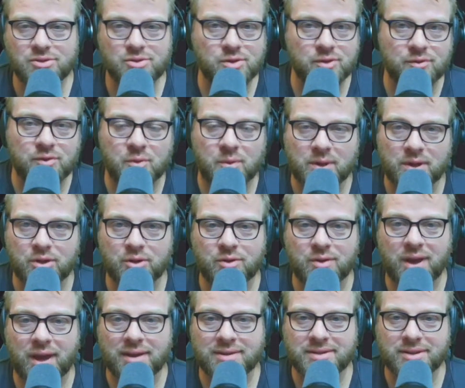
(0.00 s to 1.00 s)
So if you want to do
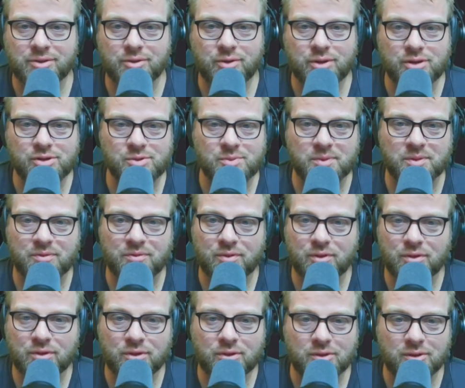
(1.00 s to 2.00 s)
content creation with
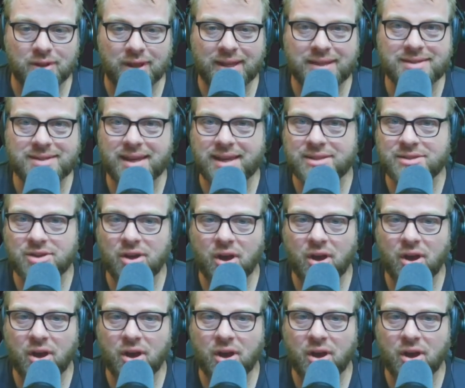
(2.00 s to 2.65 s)
vertical, it's